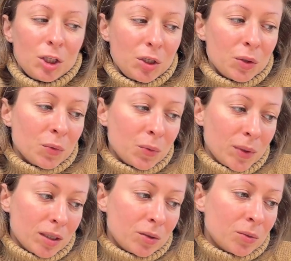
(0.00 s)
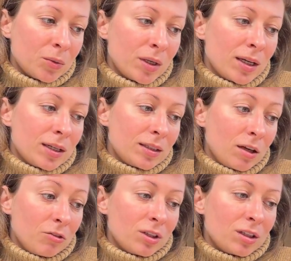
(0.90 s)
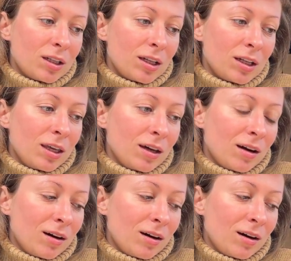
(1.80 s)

you will definitely